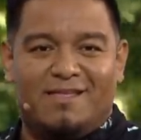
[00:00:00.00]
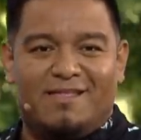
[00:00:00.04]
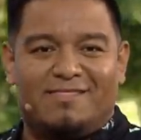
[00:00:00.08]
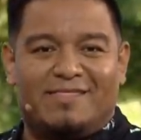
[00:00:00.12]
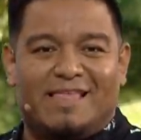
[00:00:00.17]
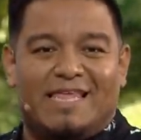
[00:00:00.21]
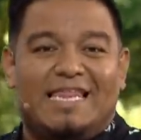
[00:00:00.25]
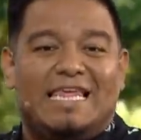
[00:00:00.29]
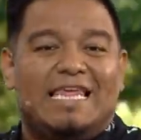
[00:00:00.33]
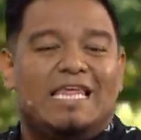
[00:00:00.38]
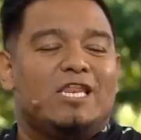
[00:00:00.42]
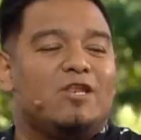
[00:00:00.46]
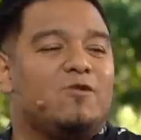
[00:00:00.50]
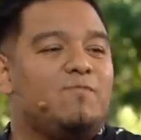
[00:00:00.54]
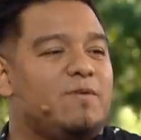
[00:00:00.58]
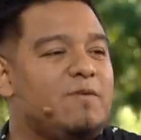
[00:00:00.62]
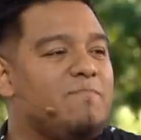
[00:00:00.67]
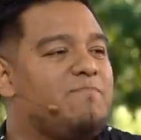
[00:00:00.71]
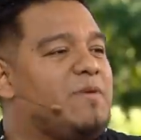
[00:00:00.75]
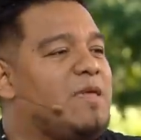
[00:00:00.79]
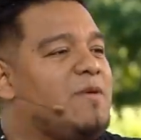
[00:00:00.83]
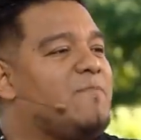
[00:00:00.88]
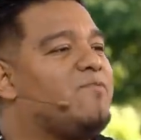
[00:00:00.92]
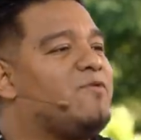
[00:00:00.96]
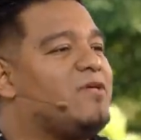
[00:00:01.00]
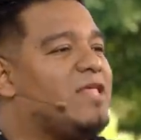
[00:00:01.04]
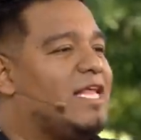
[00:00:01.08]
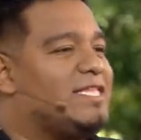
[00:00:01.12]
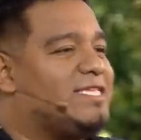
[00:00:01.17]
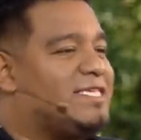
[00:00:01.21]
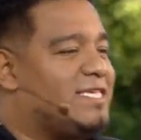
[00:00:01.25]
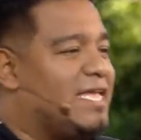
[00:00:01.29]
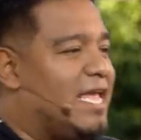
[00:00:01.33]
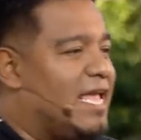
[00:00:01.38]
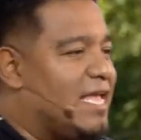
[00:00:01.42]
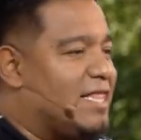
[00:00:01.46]
They needed to be people that
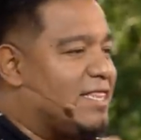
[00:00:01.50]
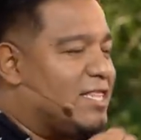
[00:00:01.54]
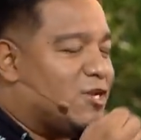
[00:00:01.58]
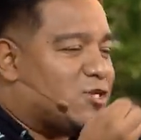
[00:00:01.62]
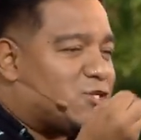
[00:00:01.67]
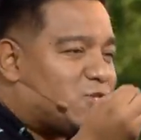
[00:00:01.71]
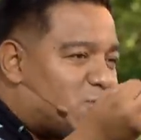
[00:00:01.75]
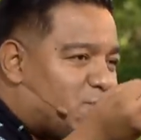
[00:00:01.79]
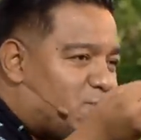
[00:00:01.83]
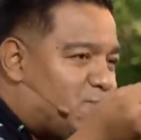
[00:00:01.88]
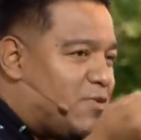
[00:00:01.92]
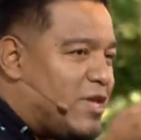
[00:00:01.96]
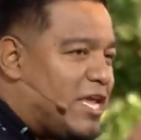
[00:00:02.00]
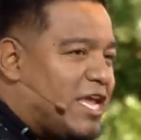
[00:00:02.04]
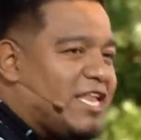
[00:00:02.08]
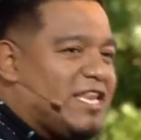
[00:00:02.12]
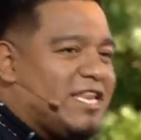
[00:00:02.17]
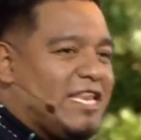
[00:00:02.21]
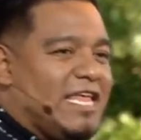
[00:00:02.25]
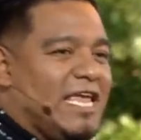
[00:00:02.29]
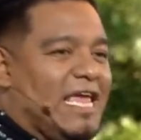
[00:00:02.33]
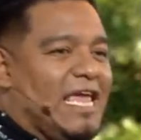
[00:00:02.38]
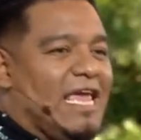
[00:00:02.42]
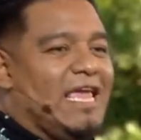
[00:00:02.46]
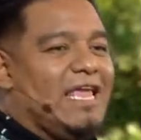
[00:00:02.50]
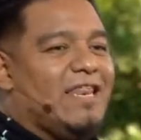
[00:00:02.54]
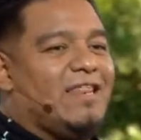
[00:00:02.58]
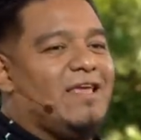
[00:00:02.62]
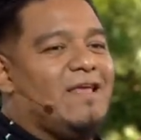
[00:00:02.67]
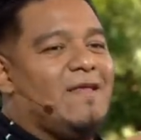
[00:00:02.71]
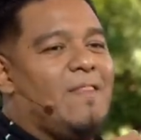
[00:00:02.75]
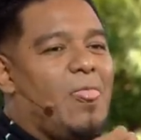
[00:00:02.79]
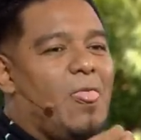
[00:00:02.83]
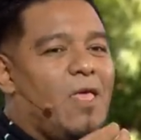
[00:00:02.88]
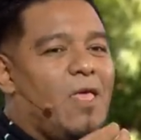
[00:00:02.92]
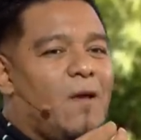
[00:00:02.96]
say, there's a big need,
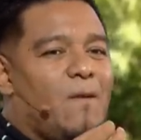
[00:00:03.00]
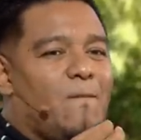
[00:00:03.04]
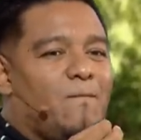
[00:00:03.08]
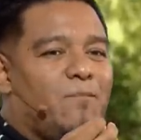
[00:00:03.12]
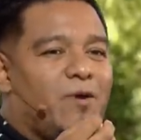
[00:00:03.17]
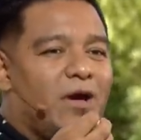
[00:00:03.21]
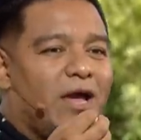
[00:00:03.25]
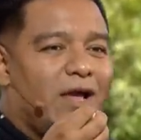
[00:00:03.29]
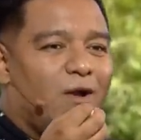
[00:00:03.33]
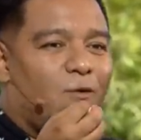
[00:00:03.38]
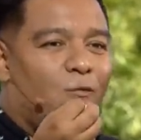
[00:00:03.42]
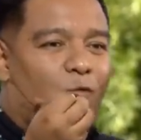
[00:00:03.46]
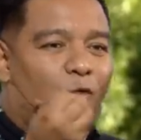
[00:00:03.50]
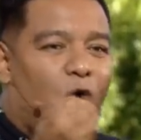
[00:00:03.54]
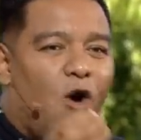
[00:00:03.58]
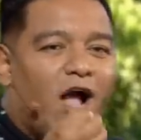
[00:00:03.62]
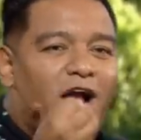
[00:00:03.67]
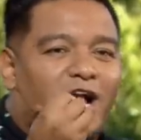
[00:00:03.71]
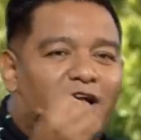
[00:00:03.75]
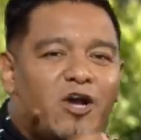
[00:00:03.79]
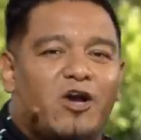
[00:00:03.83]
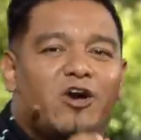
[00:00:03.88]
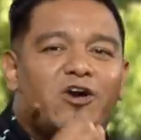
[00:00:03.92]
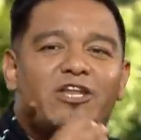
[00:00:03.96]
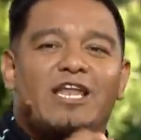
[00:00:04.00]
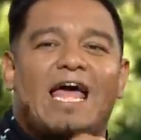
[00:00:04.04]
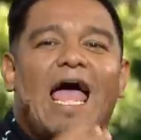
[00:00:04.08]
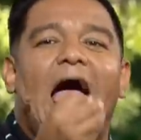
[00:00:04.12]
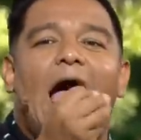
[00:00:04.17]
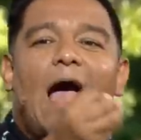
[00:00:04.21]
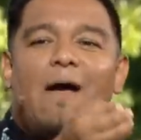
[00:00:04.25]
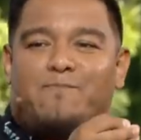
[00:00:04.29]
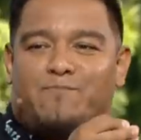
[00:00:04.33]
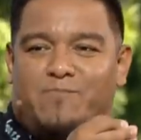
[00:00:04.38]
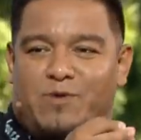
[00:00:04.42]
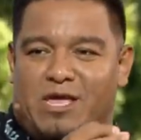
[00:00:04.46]
but what could
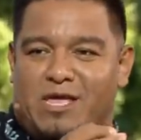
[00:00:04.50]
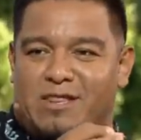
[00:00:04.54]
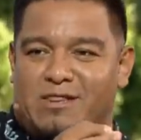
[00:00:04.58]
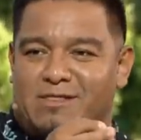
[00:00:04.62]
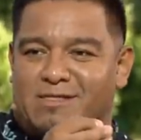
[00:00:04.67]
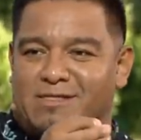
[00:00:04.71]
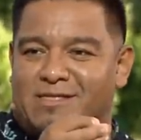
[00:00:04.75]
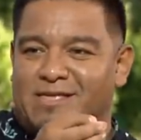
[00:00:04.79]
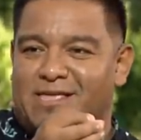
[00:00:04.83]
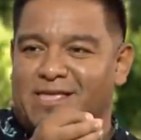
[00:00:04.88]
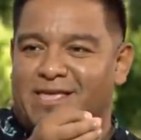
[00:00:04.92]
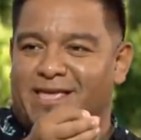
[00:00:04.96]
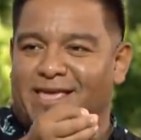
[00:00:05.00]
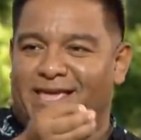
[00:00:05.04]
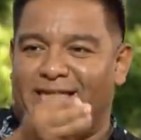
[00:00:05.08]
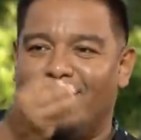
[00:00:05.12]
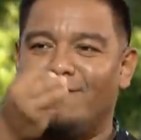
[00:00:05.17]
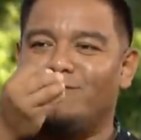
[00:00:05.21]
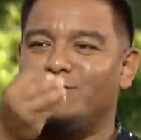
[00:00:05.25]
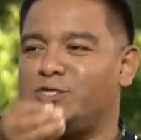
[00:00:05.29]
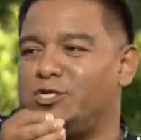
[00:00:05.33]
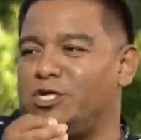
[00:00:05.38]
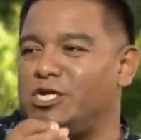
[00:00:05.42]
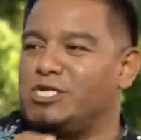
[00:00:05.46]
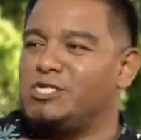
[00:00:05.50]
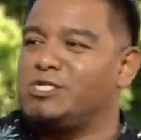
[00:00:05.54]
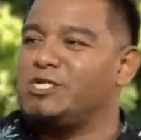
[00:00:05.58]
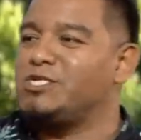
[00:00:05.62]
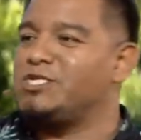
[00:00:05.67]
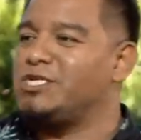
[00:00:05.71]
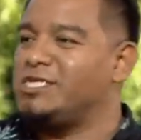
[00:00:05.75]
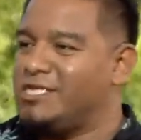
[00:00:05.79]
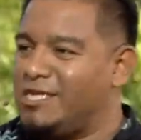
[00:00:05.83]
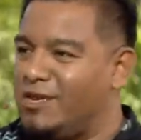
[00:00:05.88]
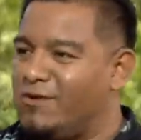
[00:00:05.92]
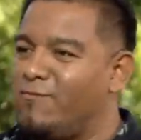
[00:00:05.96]
happen if Jesus
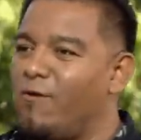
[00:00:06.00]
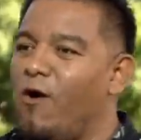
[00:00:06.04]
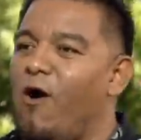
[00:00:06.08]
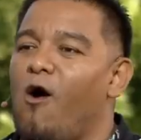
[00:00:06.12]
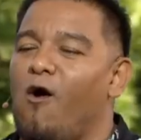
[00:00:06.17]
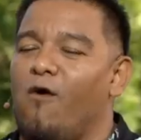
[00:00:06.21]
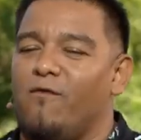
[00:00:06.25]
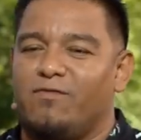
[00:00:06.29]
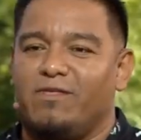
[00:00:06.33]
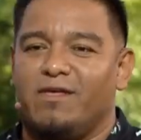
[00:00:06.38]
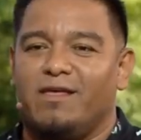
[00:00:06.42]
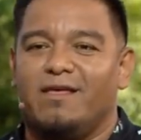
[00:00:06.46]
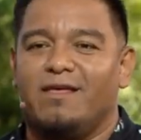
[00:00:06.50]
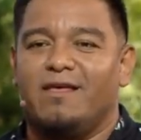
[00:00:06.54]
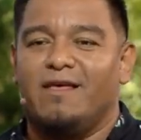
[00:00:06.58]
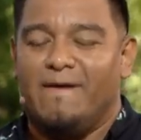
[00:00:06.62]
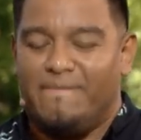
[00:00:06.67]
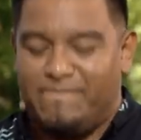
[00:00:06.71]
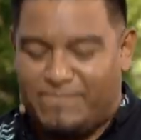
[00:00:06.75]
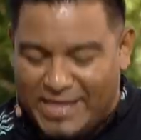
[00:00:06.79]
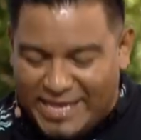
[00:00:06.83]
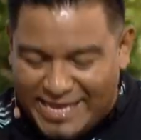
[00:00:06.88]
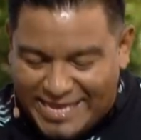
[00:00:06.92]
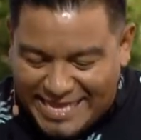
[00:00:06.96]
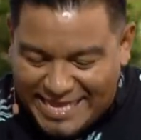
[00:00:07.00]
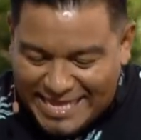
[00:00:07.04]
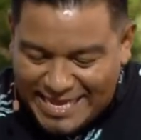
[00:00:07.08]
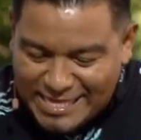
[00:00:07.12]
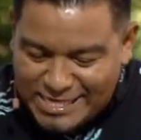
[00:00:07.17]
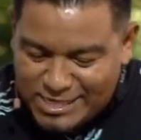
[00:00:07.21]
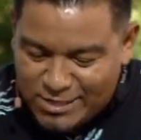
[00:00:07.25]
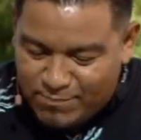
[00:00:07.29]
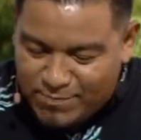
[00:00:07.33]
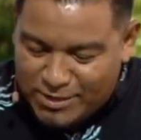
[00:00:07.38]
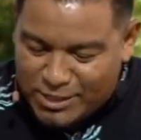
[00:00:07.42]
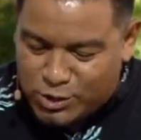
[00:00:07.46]
is involved? They needed
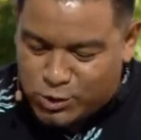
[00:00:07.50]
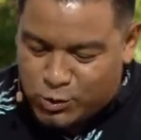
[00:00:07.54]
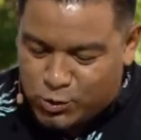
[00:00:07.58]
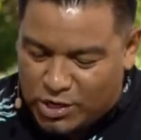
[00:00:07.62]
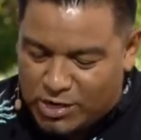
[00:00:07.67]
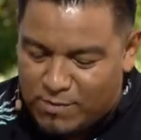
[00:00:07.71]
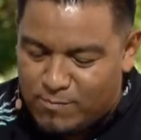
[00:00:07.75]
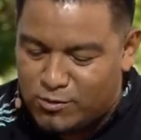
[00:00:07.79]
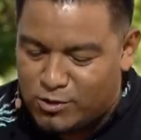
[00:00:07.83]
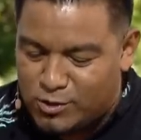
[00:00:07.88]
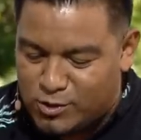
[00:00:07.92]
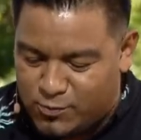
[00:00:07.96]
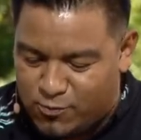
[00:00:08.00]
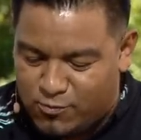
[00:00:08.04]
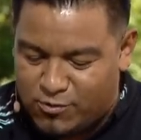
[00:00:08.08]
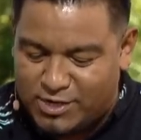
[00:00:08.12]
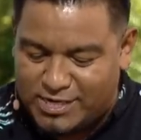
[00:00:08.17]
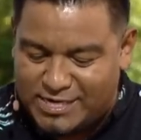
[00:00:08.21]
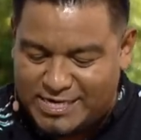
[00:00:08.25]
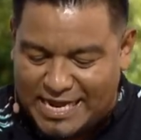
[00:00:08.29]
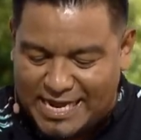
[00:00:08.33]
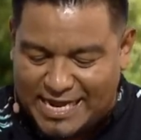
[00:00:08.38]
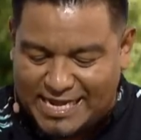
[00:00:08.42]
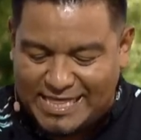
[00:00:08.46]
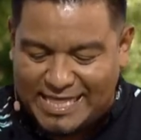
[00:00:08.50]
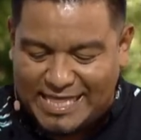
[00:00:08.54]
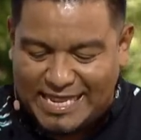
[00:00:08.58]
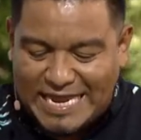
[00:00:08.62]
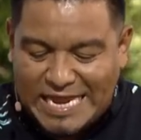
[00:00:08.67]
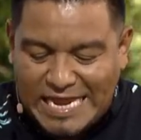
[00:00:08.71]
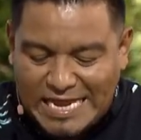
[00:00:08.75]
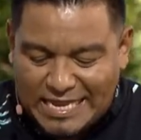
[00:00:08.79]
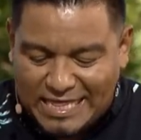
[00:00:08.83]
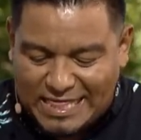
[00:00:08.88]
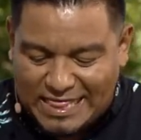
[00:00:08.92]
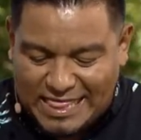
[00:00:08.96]
to be dreamers for a second. They
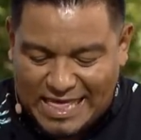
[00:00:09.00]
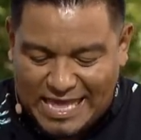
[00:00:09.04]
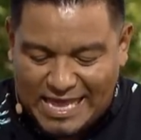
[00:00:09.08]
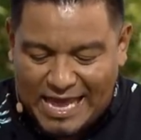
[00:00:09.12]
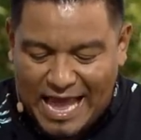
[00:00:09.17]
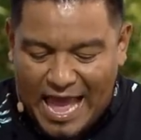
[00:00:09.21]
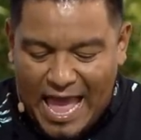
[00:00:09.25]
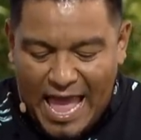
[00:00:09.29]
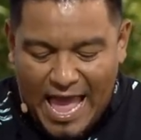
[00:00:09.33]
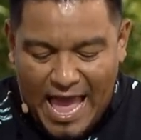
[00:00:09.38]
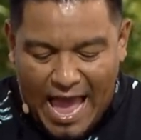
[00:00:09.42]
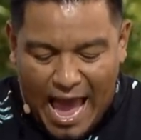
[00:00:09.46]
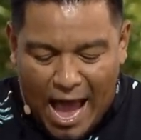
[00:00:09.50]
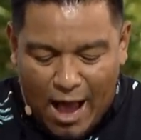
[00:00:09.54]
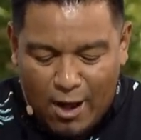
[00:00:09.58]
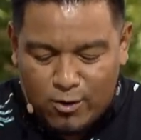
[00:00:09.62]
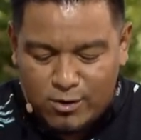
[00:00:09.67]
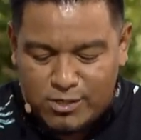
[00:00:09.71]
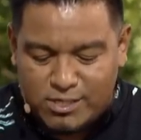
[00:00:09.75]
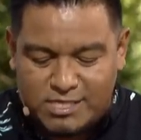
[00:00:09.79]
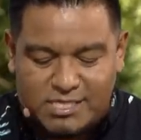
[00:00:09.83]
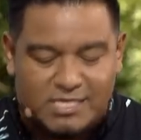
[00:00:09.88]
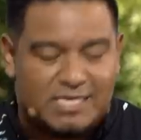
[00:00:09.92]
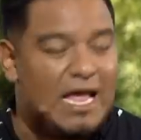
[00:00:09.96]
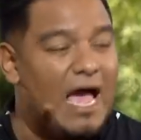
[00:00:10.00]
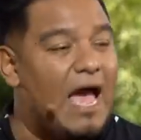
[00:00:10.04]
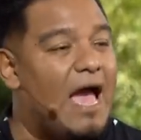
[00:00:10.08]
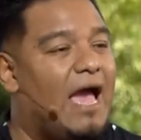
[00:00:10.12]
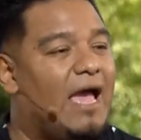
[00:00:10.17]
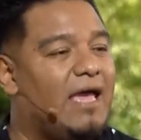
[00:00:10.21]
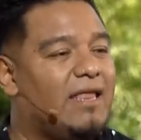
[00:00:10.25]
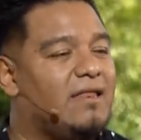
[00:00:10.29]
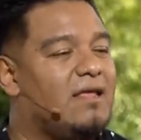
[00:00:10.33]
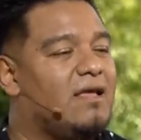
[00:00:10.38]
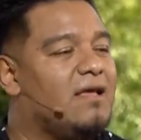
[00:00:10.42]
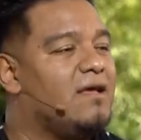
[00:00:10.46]
needed to think
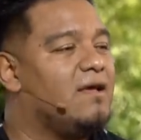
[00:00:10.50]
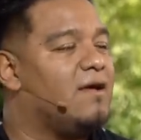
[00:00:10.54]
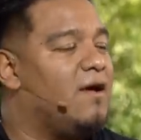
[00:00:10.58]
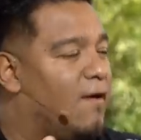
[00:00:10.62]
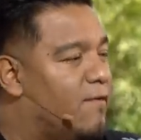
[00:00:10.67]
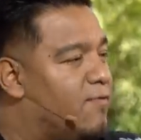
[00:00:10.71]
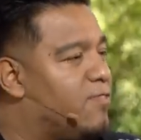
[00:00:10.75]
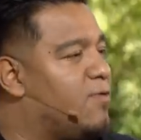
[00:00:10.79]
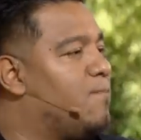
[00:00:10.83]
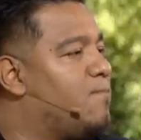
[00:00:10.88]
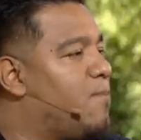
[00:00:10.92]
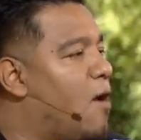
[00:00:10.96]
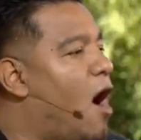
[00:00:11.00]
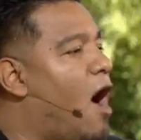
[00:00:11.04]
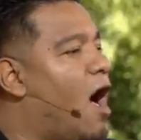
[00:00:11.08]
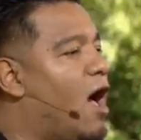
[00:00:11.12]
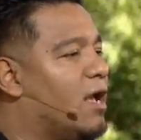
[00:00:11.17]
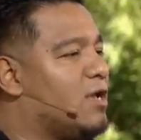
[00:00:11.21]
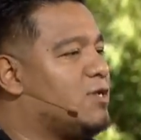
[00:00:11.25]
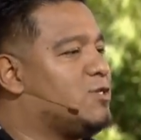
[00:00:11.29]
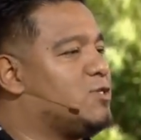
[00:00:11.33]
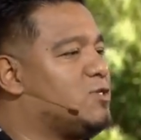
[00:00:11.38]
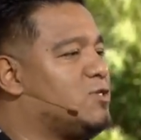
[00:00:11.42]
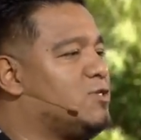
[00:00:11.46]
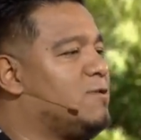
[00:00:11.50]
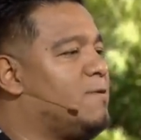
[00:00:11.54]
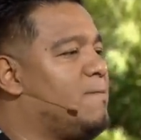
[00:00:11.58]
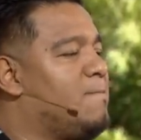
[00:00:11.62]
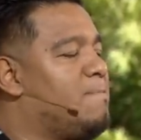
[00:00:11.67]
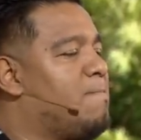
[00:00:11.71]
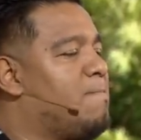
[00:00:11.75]
outside of the box.